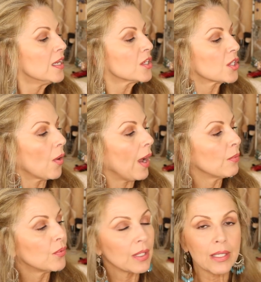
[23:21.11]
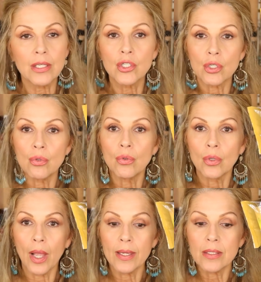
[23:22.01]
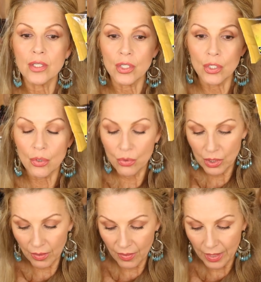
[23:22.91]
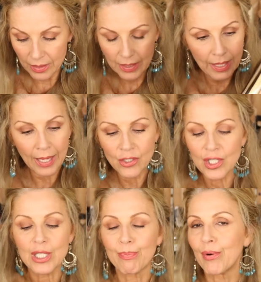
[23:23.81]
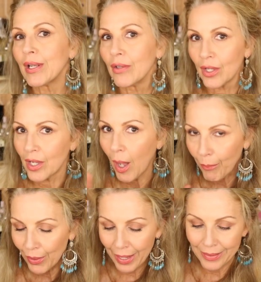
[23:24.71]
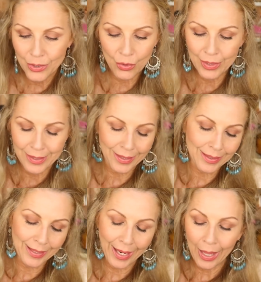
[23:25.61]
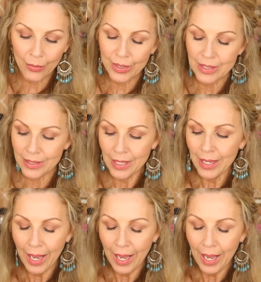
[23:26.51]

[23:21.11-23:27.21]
So I really do like to use this, and I just sprinkle a couple on, so it's like the calories,